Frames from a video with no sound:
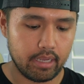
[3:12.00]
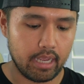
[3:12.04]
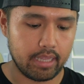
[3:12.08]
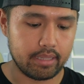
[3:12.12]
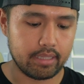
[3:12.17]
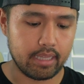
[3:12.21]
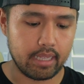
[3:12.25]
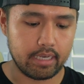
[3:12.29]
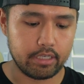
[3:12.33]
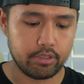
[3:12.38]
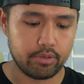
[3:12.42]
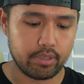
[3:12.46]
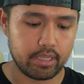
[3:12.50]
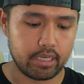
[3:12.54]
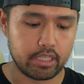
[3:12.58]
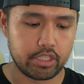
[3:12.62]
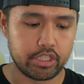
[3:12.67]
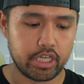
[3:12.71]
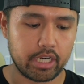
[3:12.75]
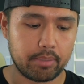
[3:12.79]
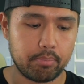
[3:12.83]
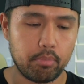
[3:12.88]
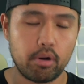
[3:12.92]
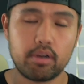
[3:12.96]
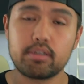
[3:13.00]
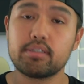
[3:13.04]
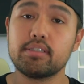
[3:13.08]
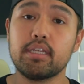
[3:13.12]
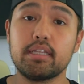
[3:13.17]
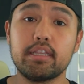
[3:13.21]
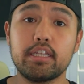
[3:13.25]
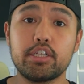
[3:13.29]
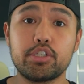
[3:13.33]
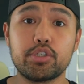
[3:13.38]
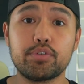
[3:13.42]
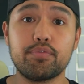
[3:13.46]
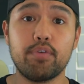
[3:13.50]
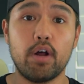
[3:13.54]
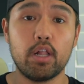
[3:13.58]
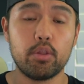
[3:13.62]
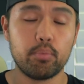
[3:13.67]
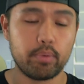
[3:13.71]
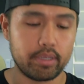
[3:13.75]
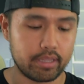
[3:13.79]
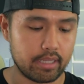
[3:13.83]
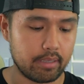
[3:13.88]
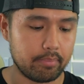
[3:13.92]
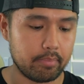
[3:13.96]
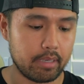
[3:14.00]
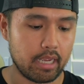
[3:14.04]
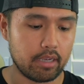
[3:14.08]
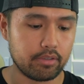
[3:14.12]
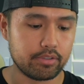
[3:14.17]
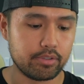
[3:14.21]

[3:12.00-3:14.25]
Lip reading: and then you get a check mark saying that you're following them now.